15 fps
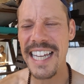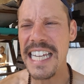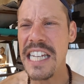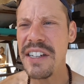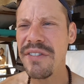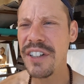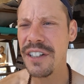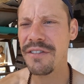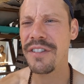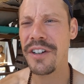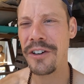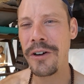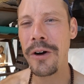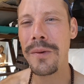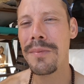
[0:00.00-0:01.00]
Even if
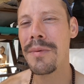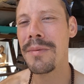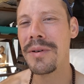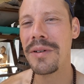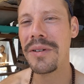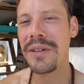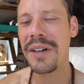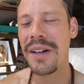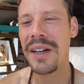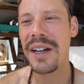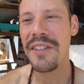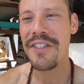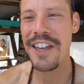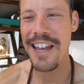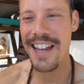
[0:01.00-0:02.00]
they're culpable,
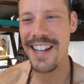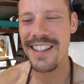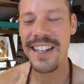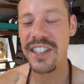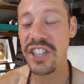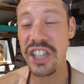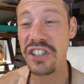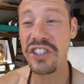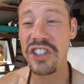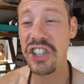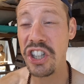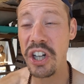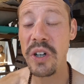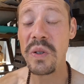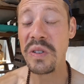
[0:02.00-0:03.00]
it just
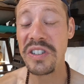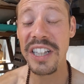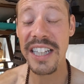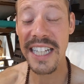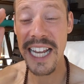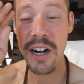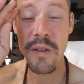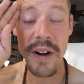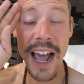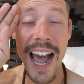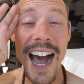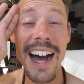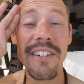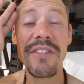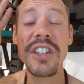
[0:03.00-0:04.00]
shows that they don't
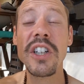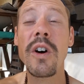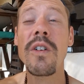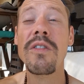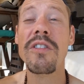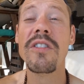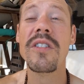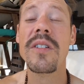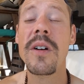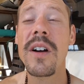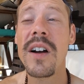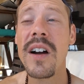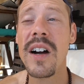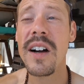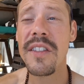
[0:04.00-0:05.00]
have
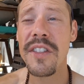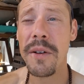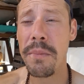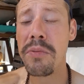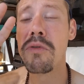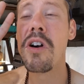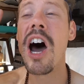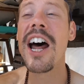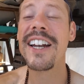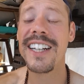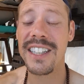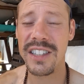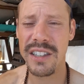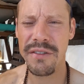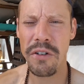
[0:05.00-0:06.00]
the
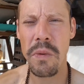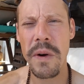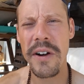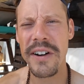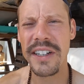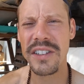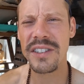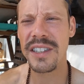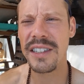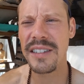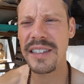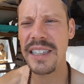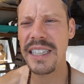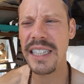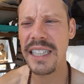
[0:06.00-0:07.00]
broadness of awareness to
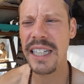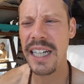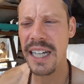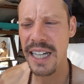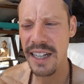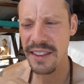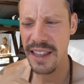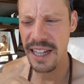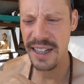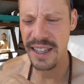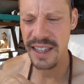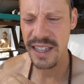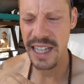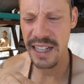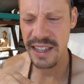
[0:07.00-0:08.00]
see that
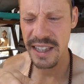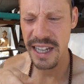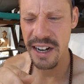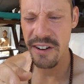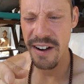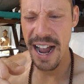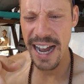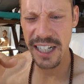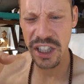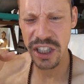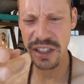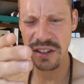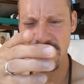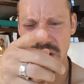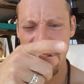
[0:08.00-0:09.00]
their
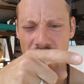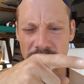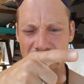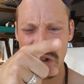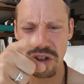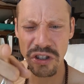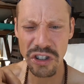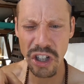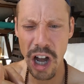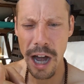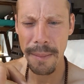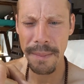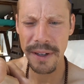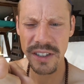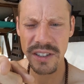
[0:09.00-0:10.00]
actions don't
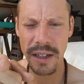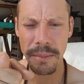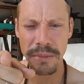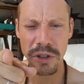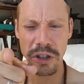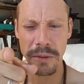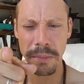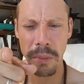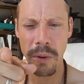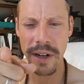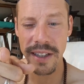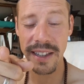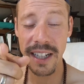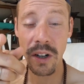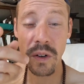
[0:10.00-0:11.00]
stop at some certain
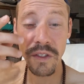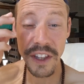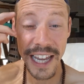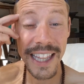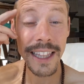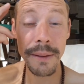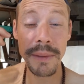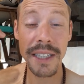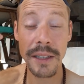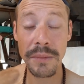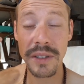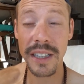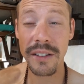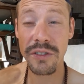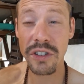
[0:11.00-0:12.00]
point that they limit
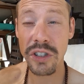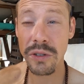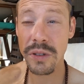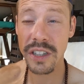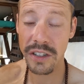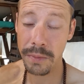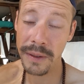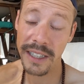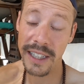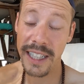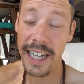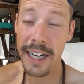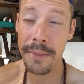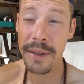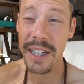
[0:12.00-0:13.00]
themselves to, this being
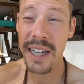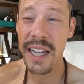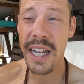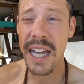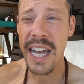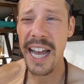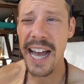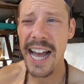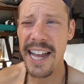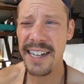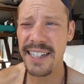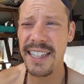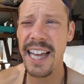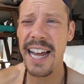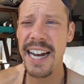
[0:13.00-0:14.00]
the enemy,
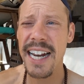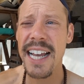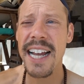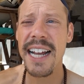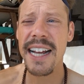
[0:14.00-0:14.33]
and that